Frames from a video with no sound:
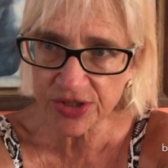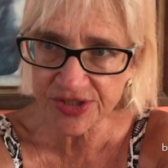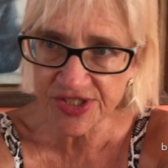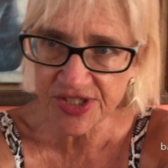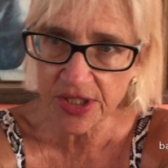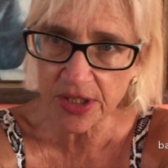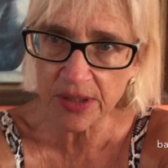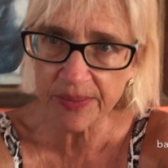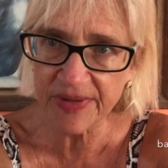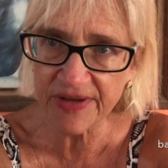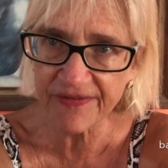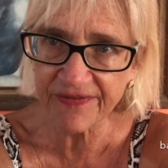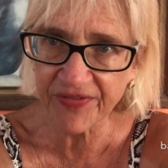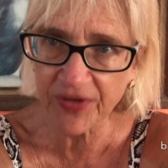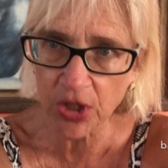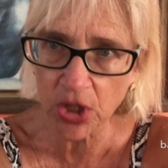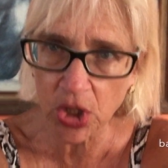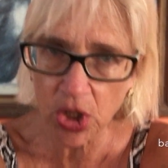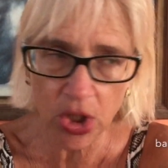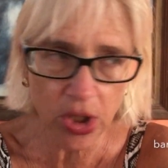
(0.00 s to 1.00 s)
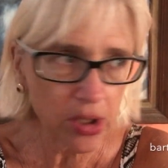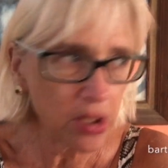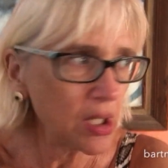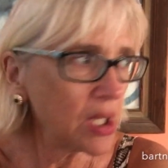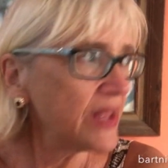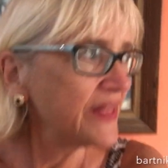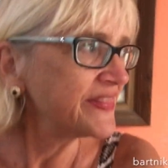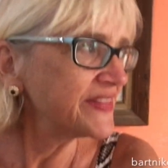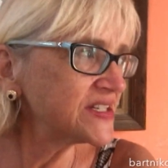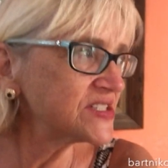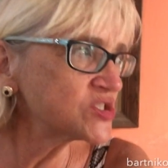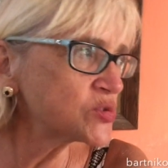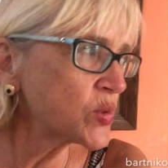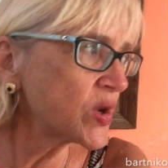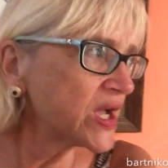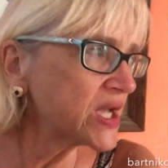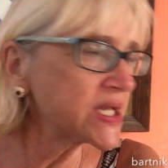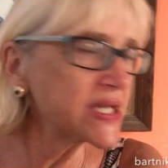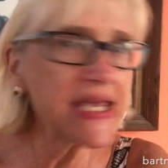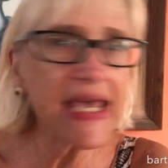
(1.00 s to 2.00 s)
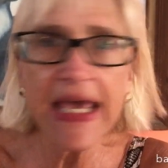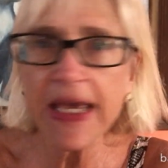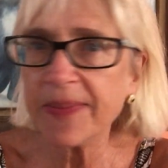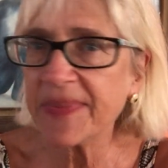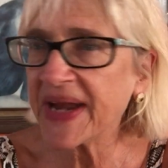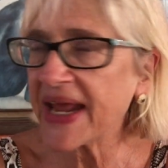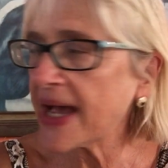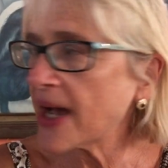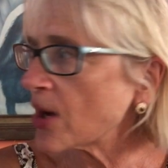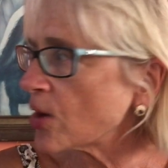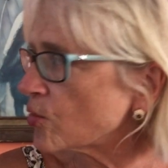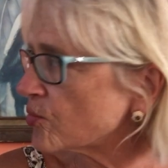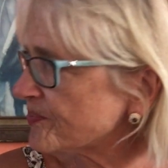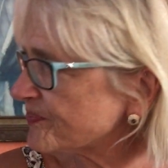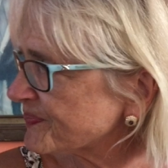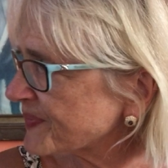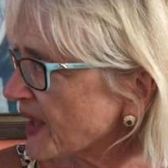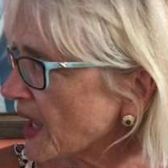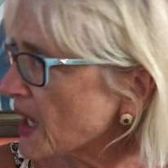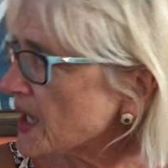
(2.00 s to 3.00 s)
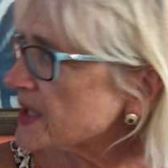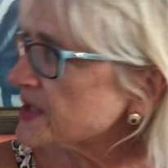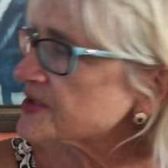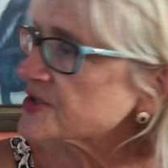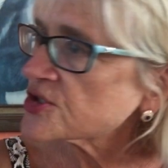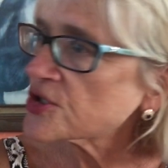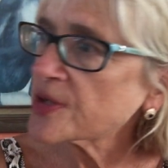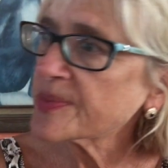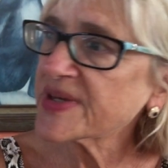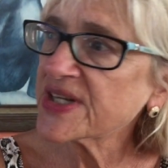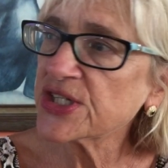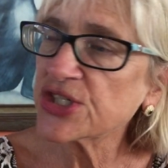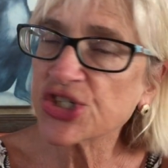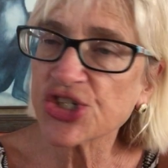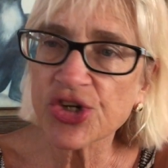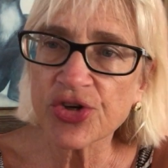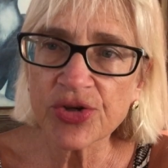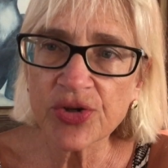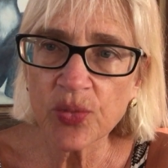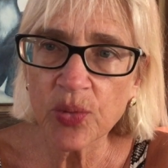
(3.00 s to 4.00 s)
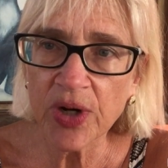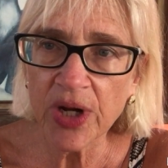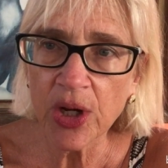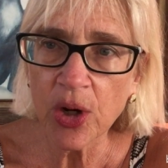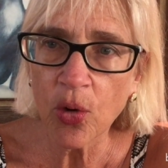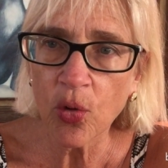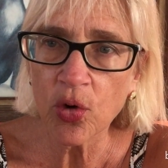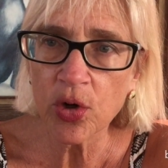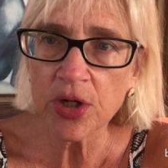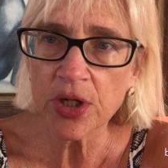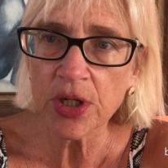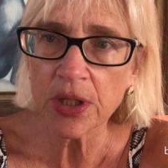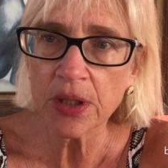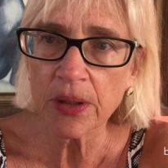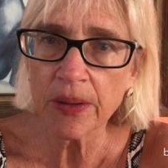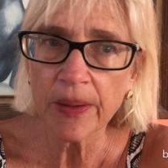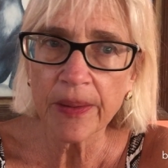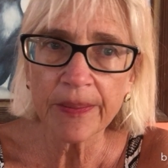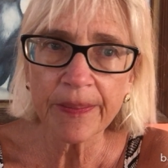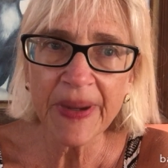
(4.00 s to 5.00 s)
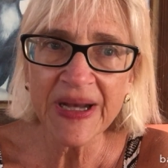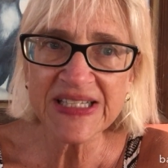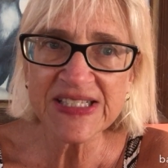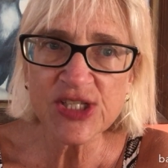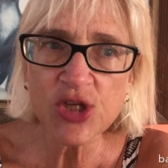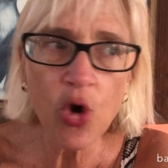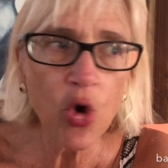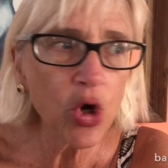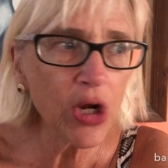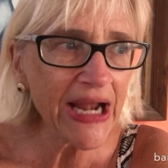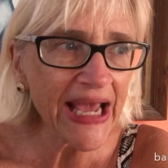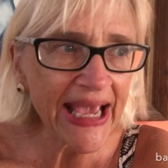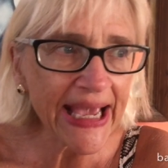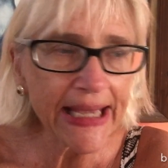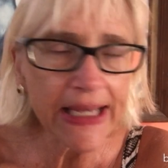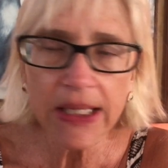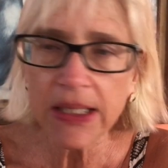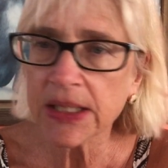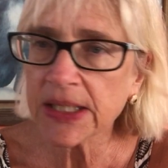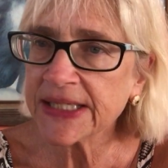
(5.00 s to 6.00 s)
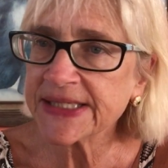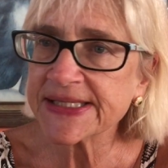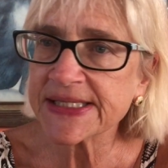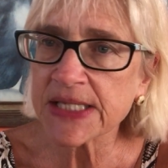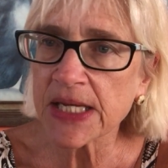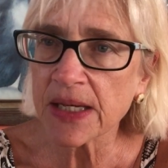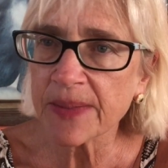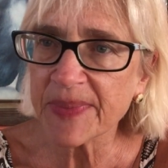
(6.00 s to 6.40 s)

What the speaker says: it's going to be full. That's why I came now. So I'm going to show you what I ordered. Pozole. It's a